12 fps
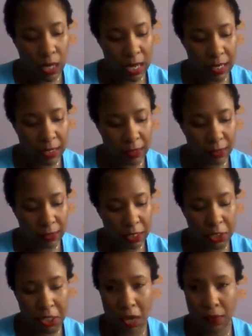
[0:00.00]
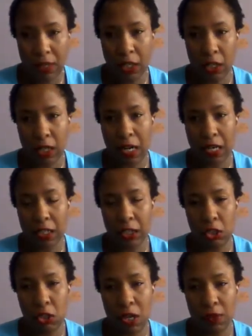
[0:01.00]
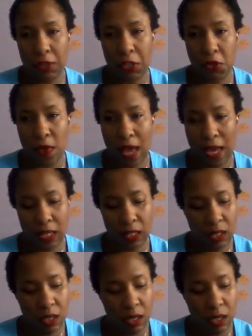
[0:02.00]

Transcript: and it's definitely a good idea to definitely do that.